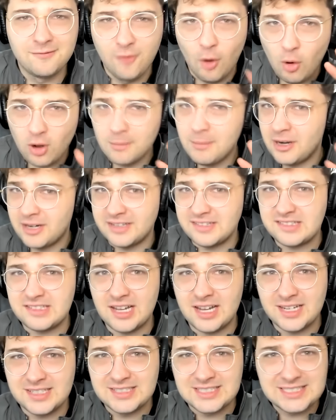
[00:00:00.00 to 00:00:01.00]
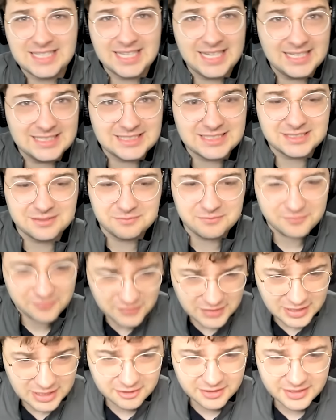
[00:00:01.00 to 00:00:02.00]
Four money signs. That's
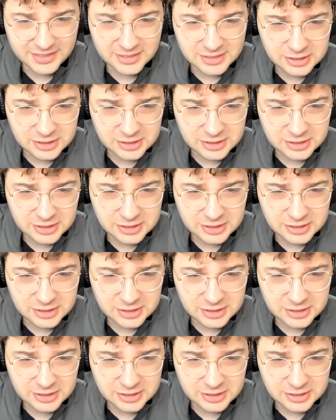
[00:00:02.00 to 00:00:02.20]
very